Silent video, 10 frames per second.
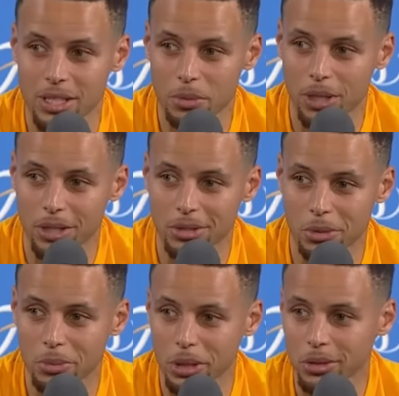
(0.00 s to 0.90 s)
but also
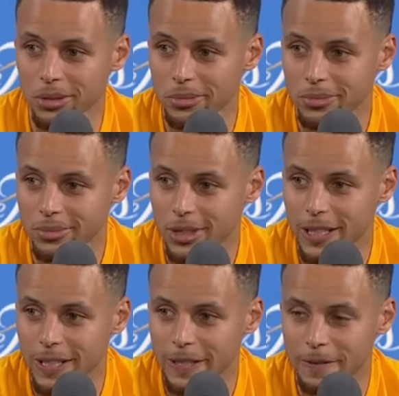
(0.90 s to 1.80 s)
build them
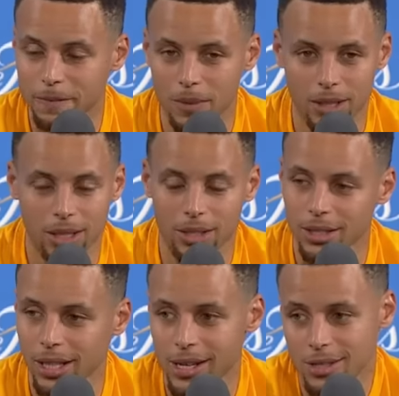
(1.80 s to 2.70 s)
um, like they did
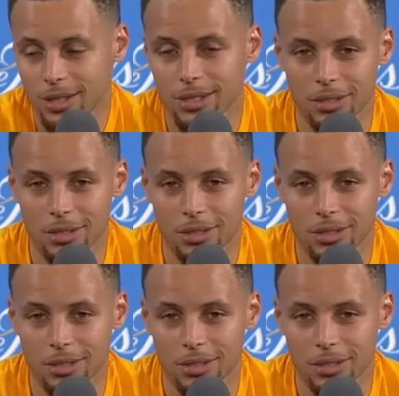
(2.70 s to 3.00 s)
last night.